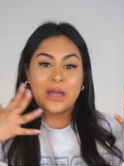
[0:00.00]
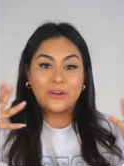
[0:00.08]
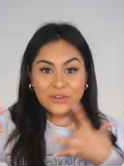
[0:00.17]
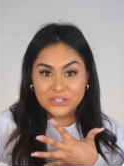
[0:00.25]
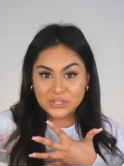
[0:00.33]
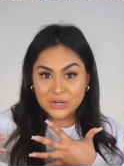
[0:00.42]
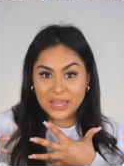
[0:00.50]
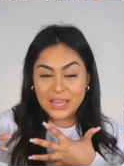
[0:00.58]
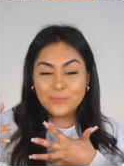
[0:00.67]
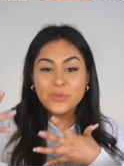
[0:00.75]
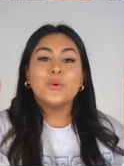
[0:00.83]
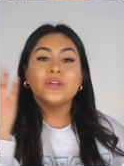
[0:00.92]
adventure
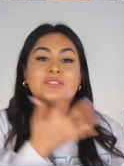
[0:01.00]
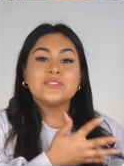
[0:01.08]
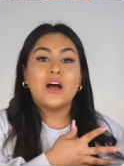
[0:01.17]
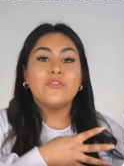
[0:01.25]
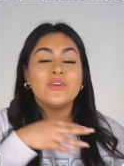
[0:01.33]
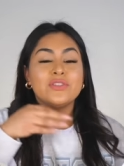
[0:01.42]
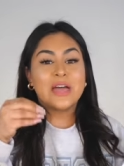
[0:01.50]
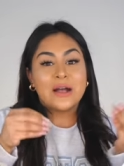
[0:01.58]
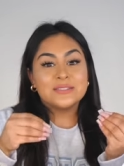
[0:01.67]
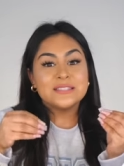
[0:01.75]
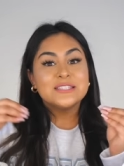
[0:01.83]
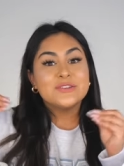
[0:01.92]
game where you solve
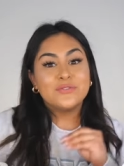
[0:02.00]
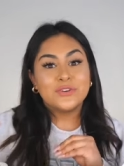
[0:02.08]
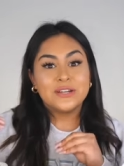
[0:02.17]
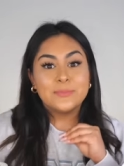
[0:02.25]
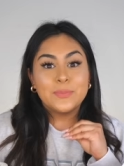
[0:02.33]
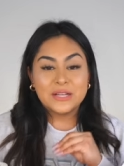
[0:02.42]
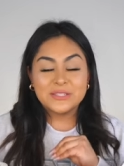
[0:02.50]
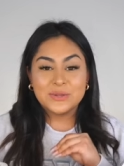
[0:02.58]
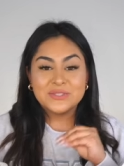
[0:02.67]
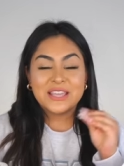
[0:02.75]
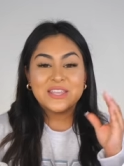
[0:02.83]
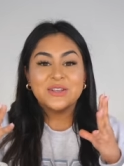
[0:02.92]
thousands of fun
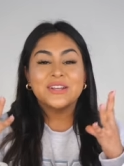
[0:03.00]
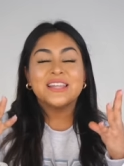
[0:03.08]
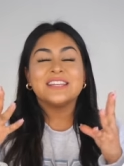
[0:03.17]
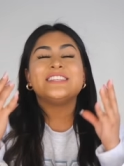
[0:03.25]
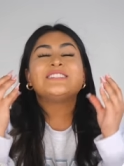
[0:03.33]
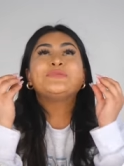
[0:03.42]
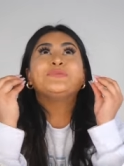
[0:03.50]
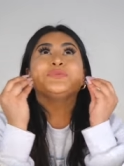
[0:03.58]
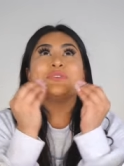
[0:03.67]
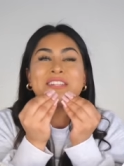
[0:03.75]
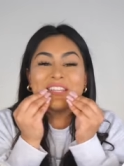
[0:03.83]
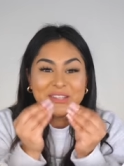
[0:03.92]
puzzles and you collect these
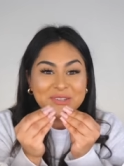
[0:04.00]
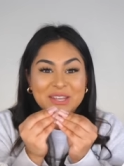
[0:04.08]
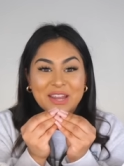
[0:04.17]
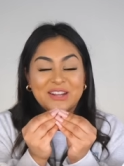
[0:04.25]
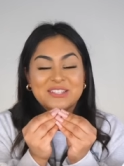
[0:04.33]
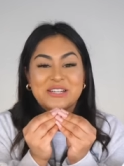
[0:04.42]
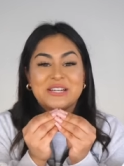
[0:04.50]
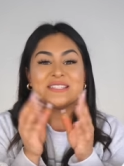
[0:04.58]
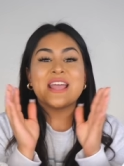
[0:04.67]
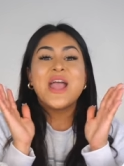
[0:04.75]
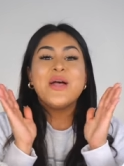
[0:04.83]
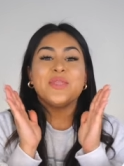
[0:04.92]
really cute characters
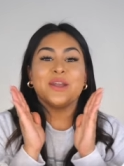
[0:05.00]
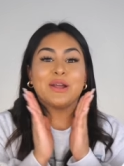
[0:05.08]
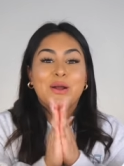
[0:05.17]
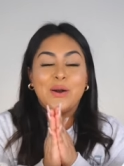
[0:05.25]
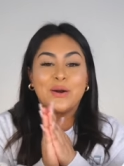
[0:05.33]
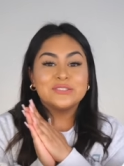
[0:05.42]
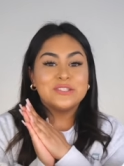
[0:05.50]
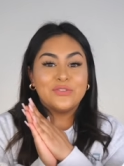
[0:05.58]
that are called